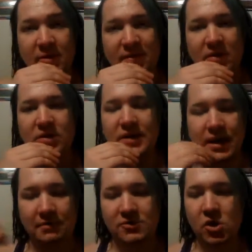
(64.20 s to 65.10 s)
been revealed:
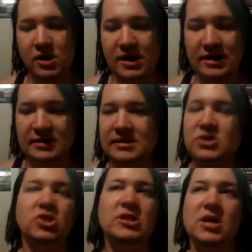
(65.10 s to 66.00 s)

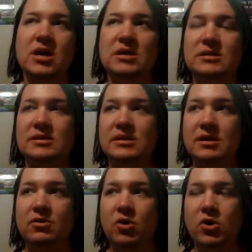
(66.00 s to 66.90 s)
Tokaha's, Shion's,
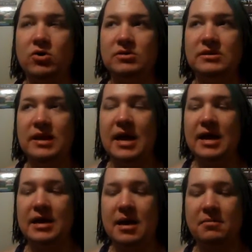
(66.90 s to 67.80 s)
and Chronos,
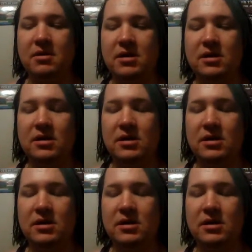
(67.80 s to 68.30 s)
and